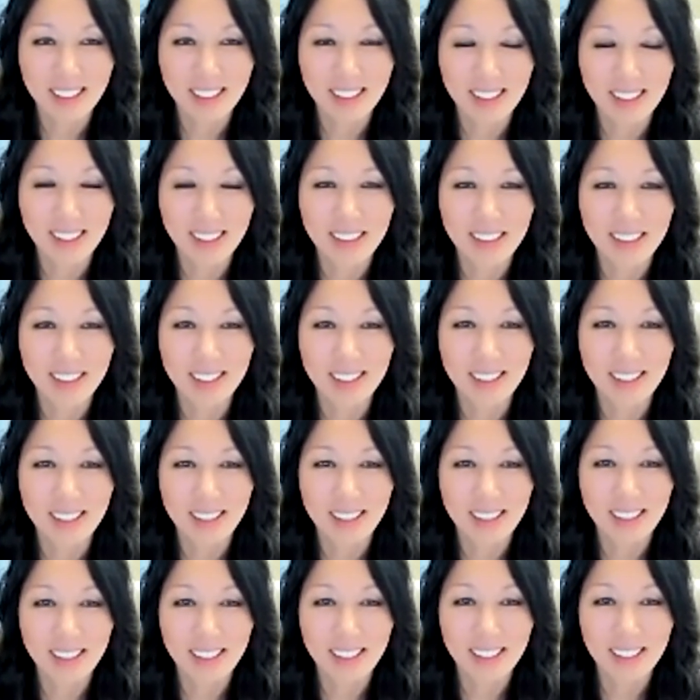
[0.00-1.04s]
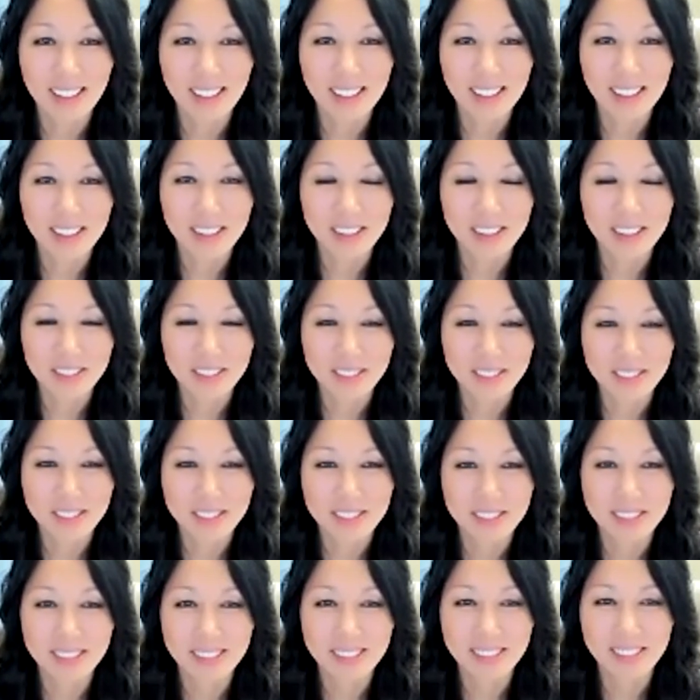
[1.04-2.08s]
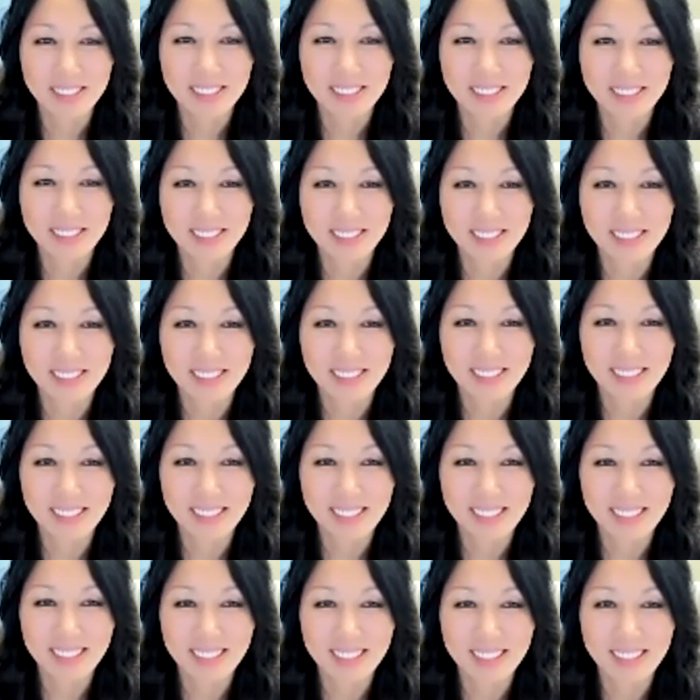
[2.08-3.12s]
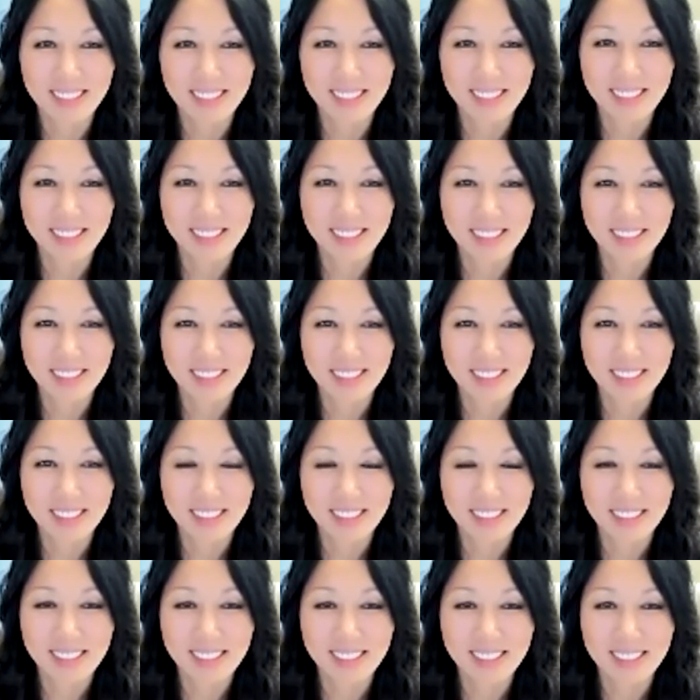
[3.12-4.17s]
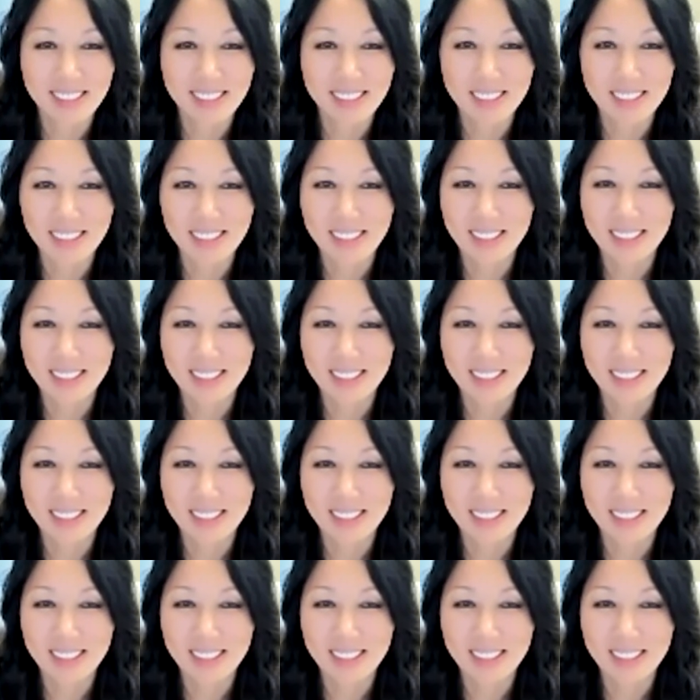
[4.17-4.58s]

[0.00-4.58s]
(silent)